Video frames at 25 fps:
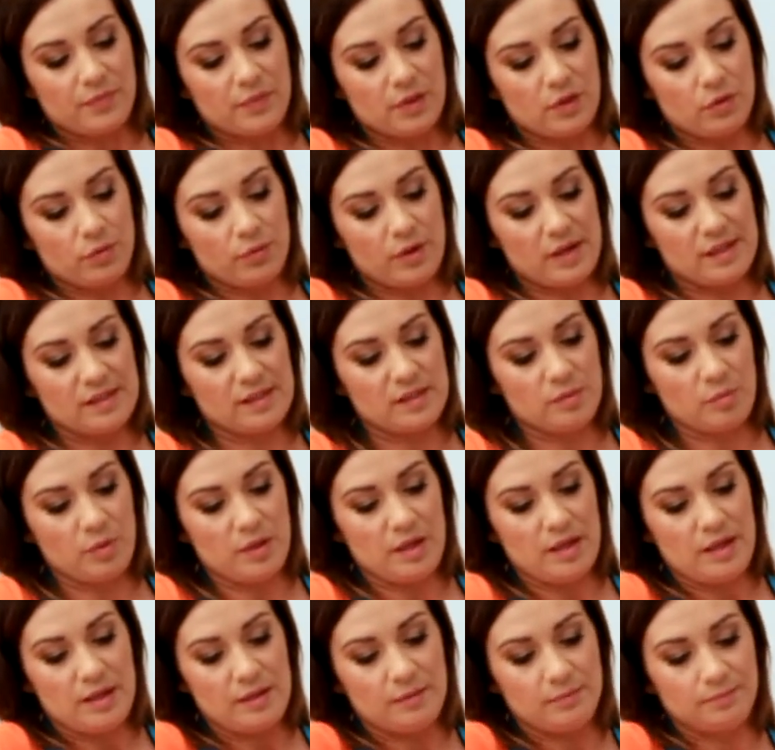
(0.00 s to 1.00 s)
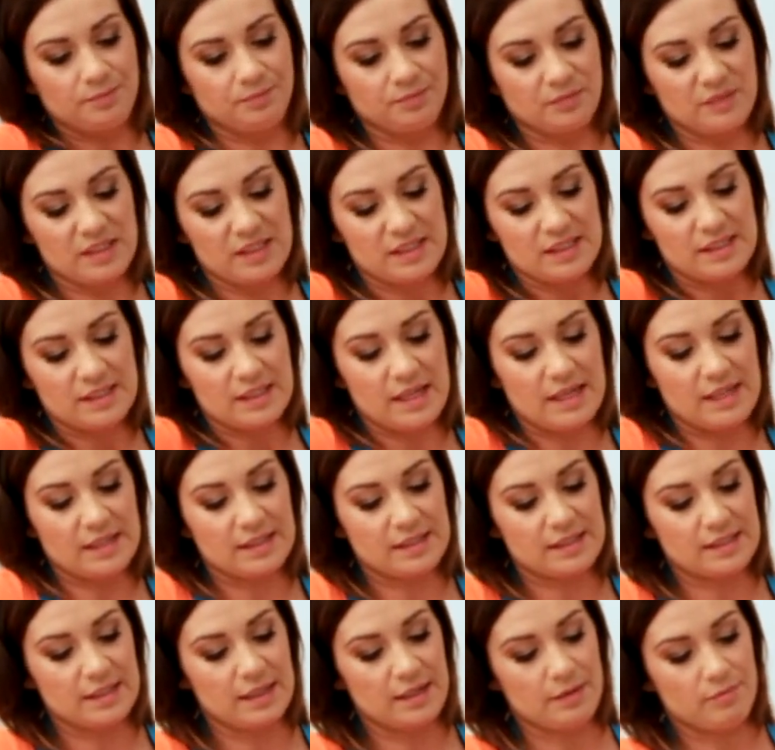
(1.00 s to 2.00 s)
the recipe
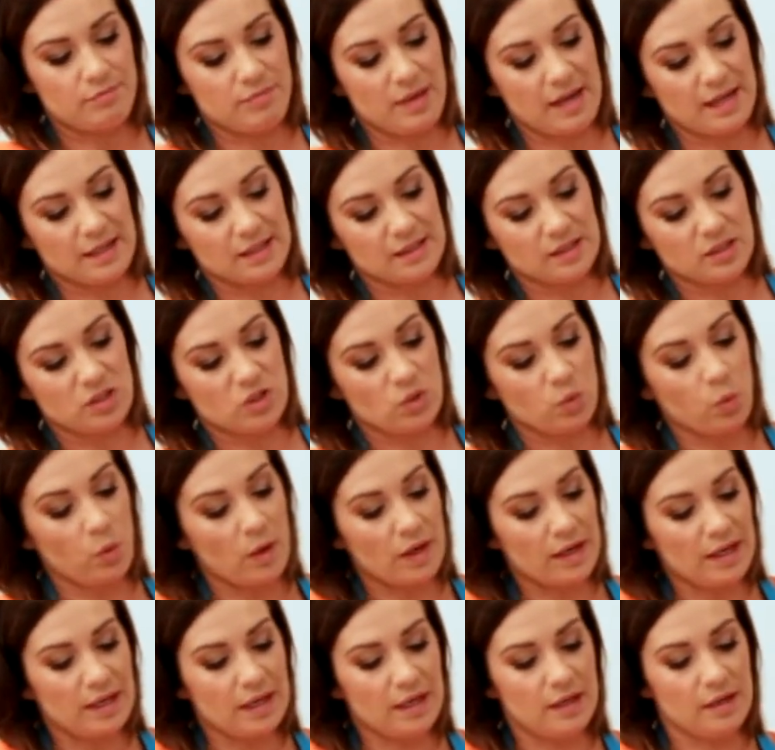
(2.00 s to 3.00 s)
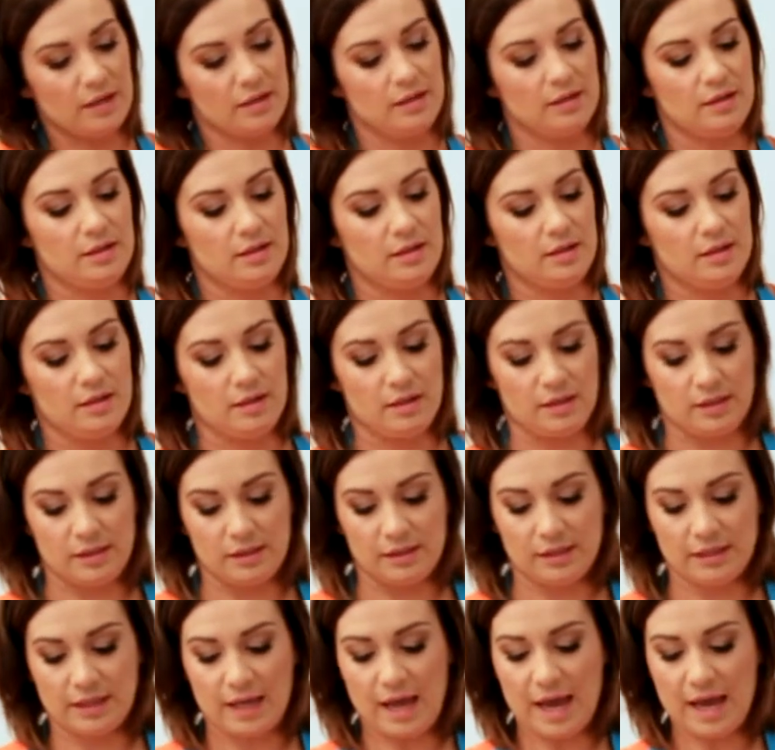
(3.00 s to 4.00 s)
says it makes 20
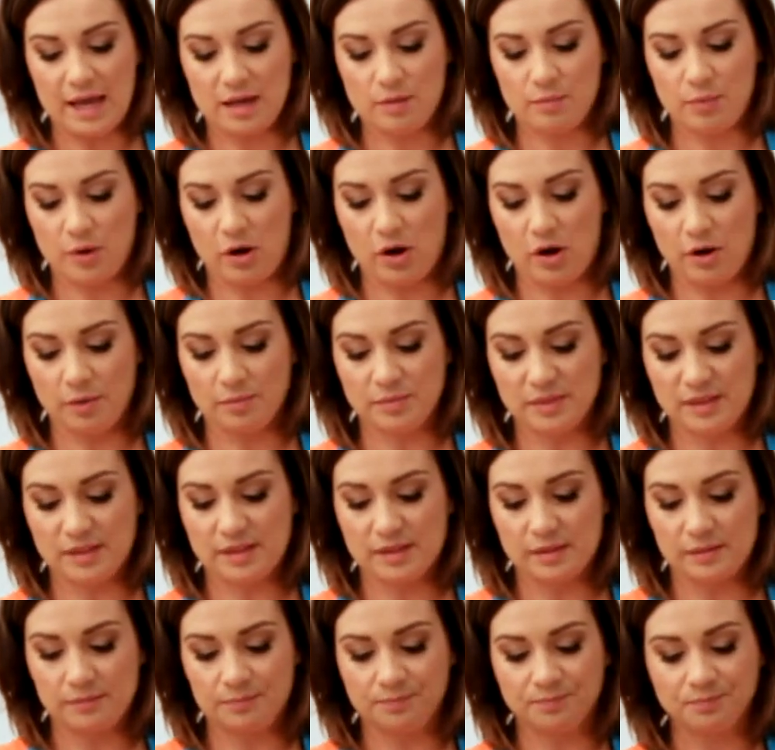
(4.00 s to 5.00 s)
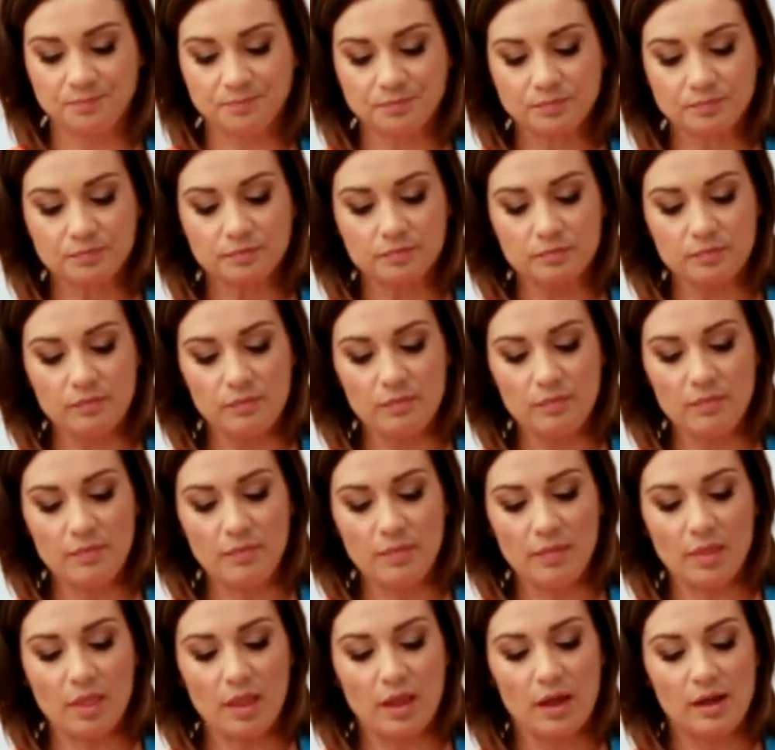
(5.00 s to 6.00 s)
cake pops.
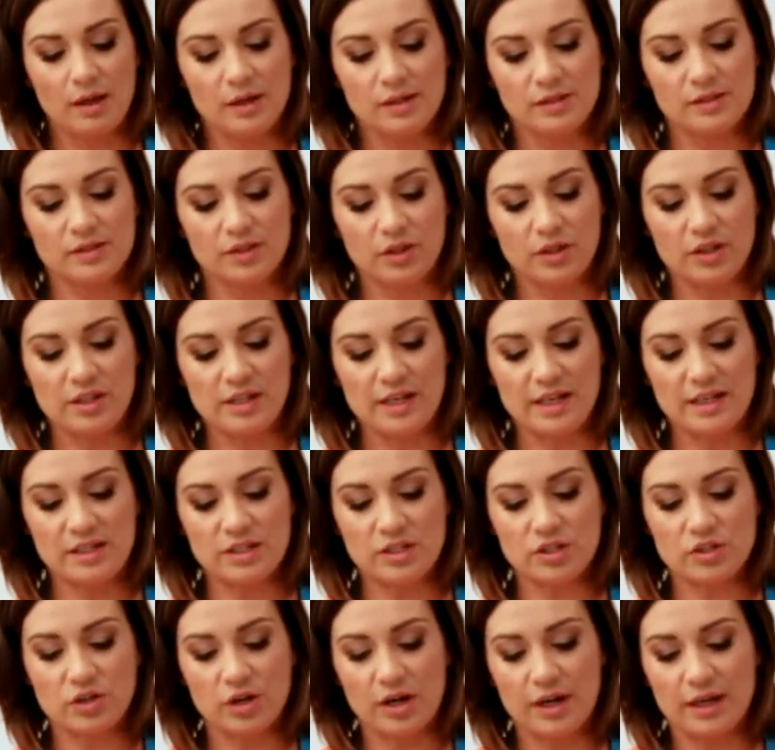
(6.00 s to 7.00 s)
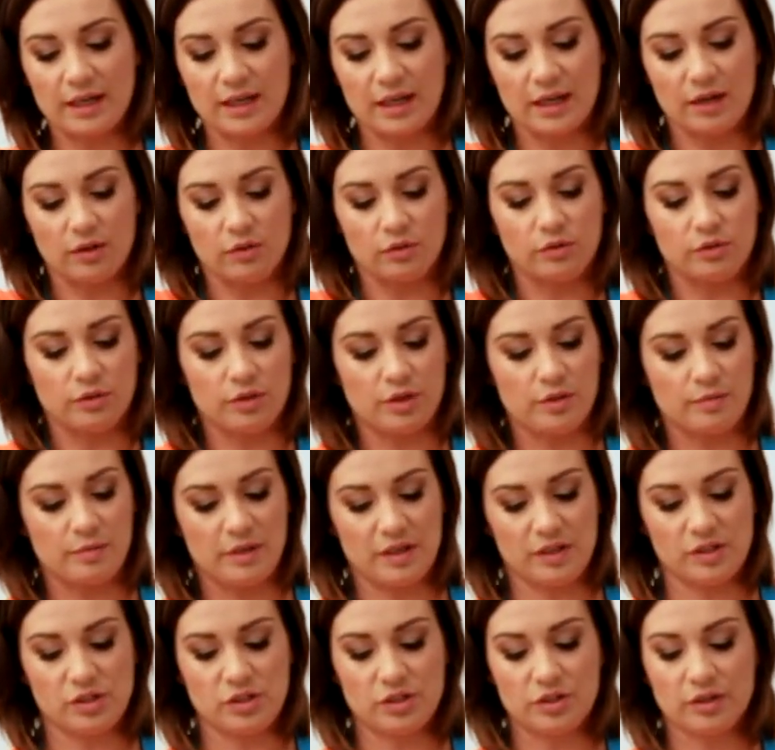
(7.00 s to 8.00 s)
So you need to try and get all your
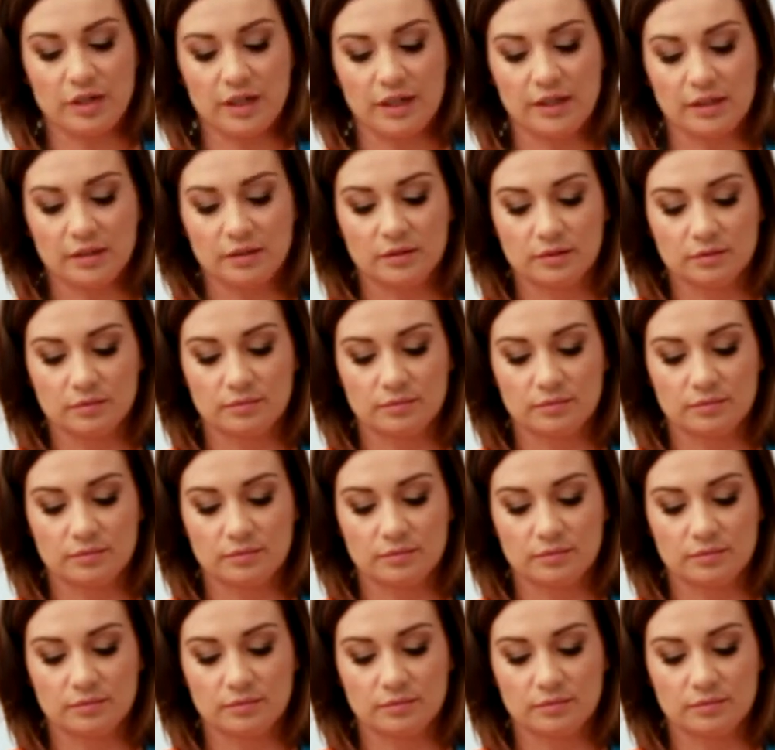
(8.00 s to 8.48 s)
mixture in.